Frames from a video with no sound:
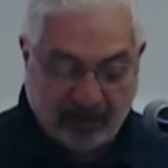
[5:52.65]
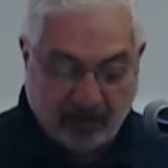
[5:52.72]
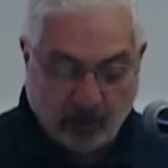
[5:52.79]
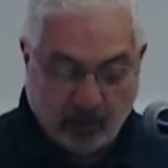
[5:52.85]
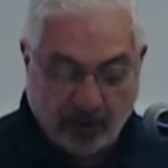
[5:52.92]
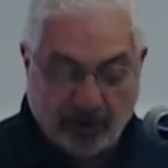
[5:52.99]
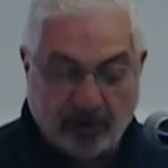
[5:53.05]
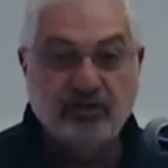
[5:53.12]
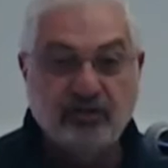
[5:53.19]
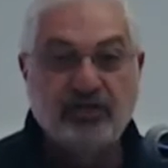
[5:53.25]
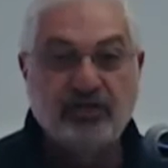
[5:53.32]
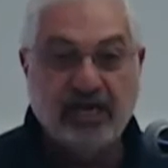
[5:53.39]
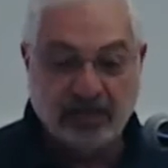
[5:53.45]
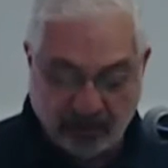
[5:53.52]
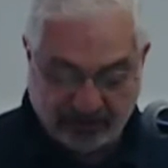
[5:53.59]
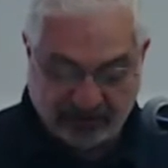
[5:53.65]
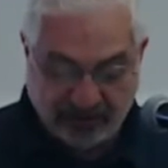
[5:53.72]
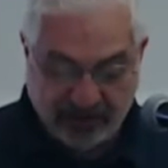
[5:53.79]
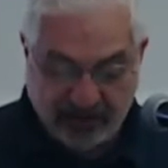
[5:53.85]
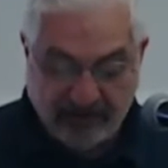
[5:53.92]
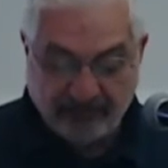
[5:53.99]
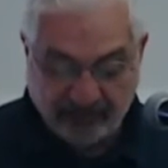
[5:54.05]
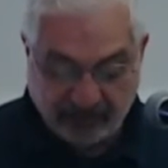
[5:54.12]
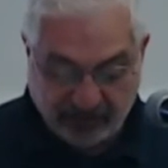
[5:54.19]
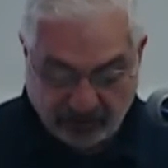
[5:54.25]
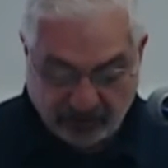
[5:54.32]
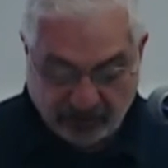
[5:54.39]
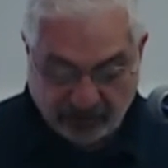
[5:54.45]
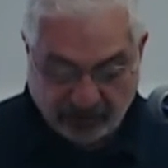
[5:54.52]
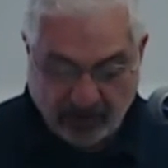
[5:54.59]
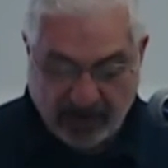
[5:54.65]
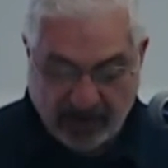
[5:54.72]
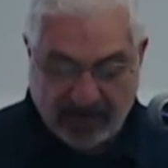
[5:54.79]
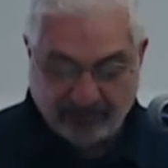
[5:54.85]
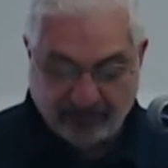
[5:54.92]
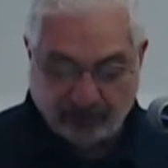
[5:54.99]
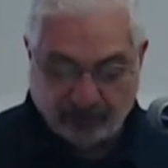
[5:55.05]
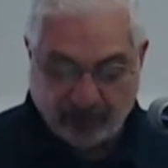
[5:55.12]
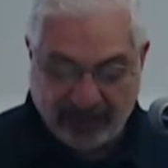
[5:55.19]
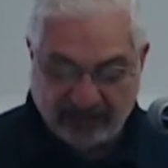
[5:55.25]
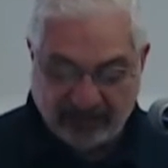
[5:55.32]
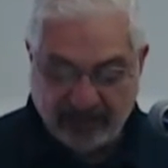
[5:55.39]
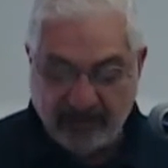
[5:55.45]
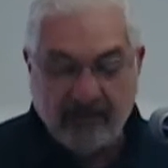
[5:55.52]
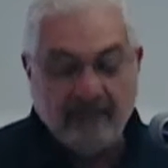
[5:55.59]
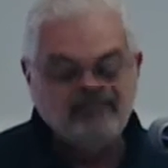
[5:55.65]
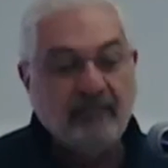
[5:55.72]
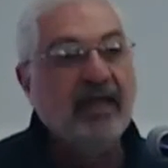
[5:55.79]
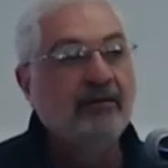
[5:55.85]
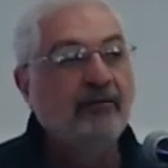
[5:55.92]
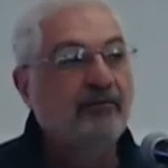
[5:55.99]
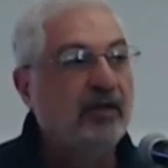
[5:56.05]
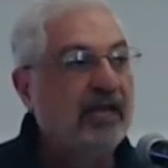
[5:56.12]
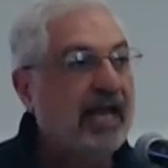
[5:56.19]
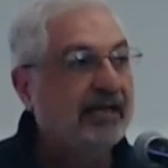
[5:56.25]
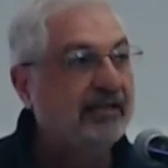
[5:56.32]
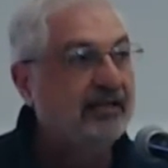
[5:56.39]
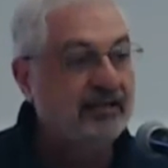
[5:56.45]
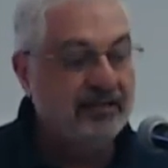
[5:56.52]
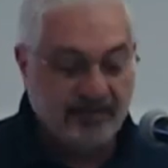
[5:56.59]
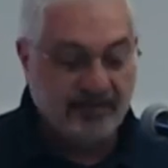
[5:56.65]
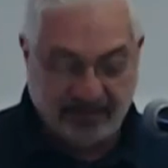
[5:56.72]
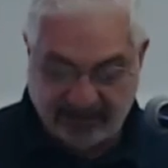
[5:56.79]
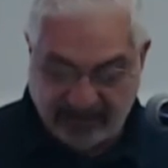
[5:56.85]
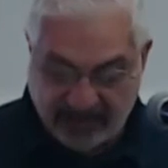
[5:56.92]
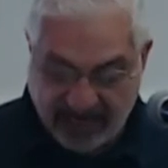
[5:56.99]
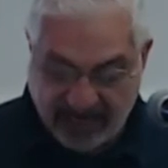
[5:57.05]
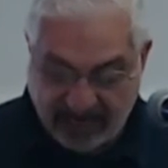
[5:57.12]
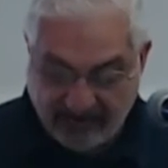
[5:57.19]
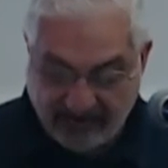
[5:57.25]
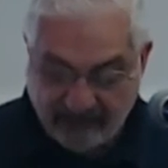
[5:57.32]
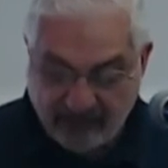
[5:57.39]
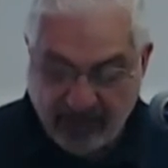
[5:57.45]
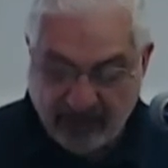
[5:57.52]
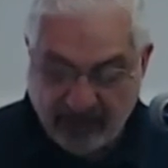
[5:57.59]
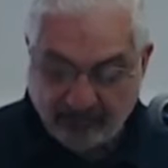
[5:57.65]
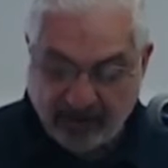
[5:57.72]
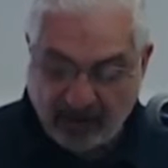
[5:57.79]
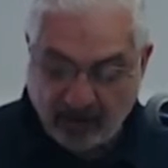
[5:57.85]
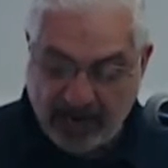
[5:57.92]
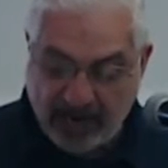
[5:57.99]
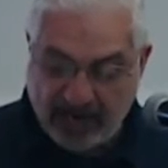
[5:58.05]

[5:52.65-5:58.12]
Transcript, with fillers: word genos, tribe, race, and of the Latin cide, by way of